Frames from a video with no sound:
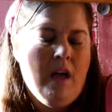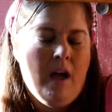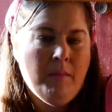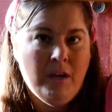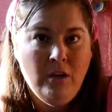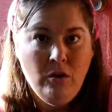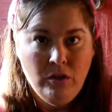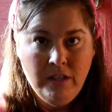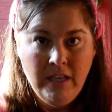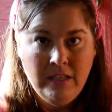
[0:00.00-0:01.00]
I'm going to
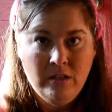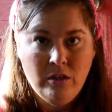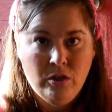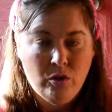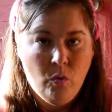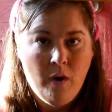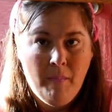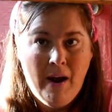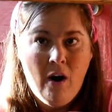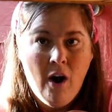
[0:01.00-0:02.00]
use this to store
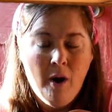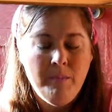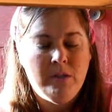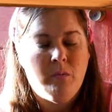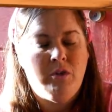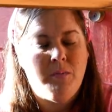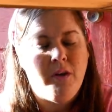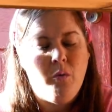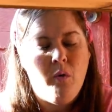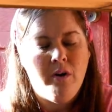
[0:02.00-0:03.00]
my herbs, which I'm
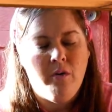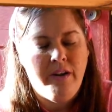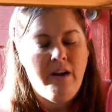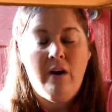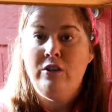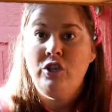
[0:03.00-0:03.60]
going to work on here in